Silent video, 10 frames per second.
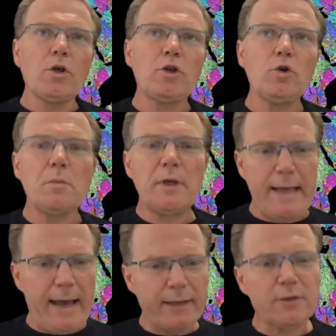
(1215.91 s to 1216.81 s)
human
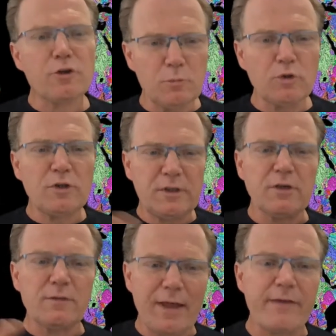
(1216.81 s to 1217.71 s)
and
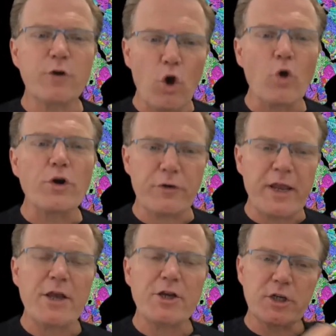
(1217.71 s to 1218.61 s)
community of life
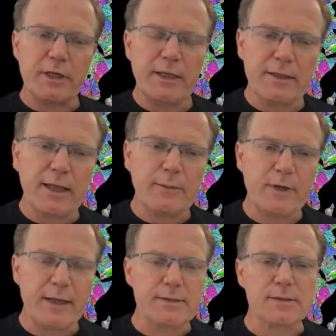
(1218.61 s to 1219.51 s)
co-creation in that
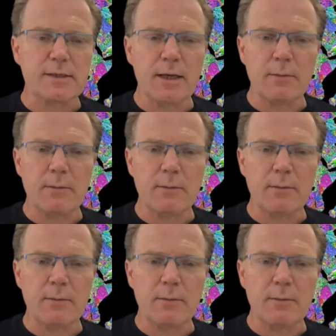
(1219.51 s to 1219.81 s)
place.